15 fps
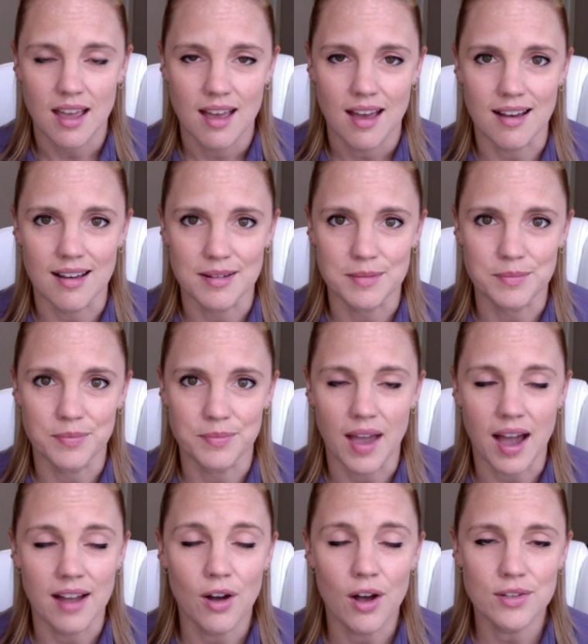
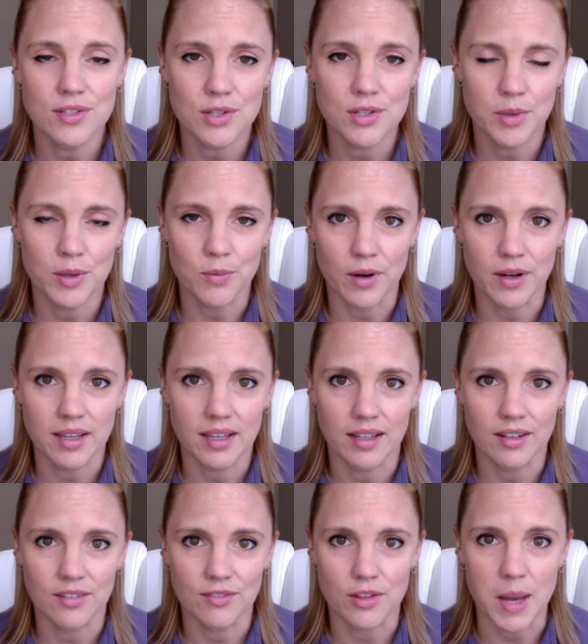I've also been
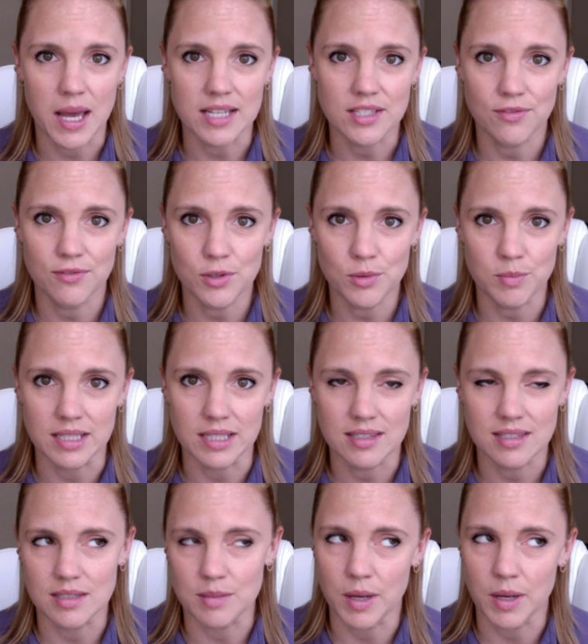working for the past few months,
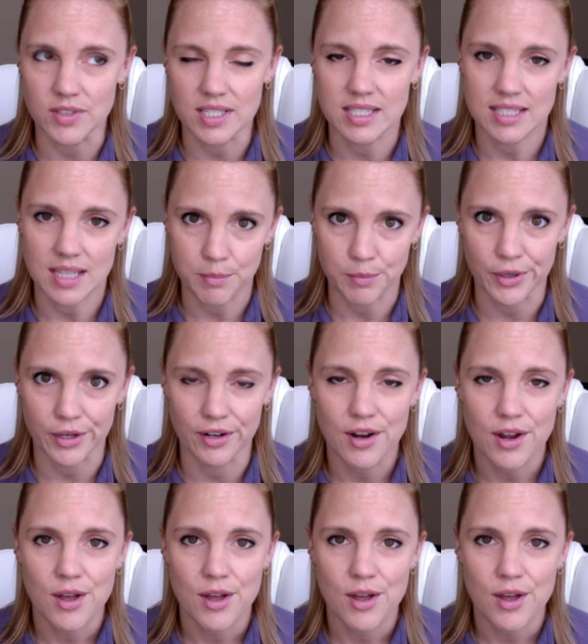it's about December,